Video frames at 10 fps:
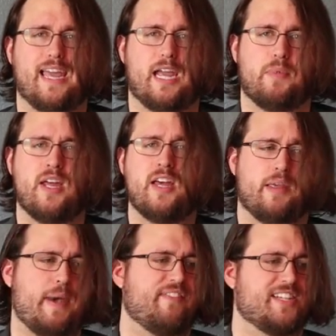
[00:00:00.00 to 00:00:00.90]
a game.
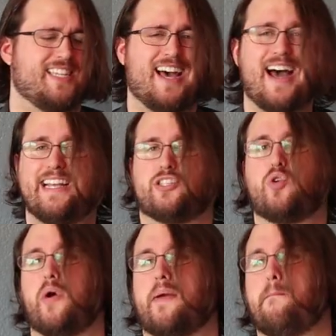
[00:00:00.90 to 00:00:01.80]
The Mavericks had the highest
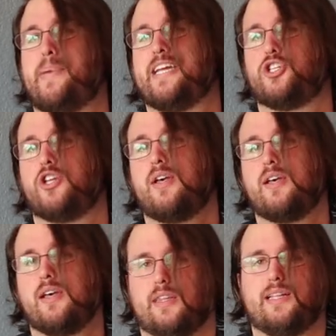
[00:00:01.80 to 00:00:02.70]
scoring bench
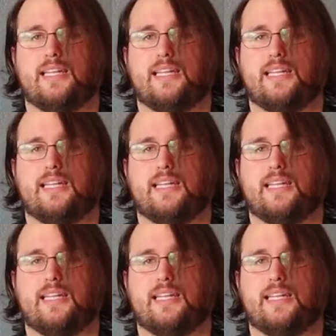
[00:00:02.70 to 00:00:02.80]
in